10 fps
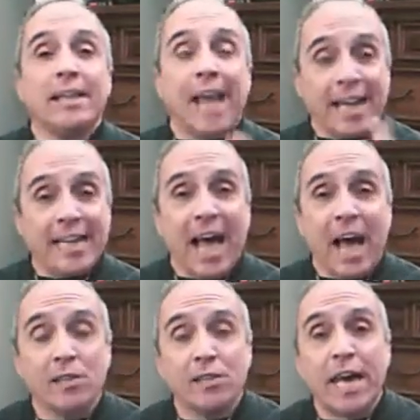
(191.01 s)
that
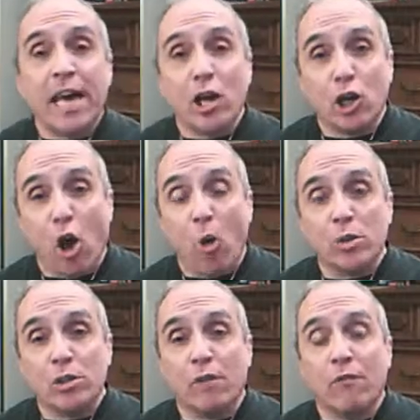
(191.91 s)
announced they are
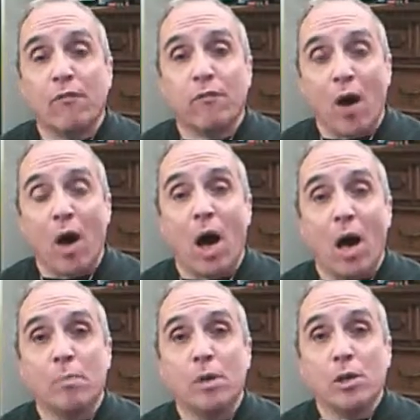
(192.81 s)
going to
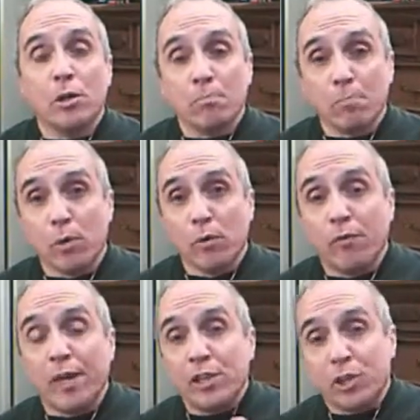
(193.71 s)
farm
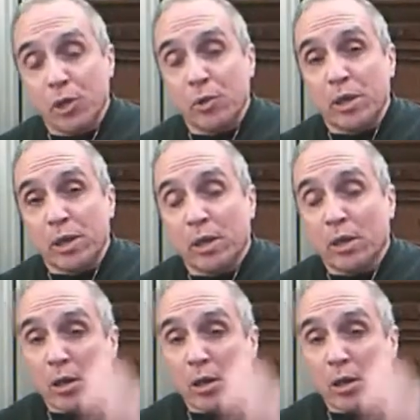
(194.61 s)
bluefin tuna.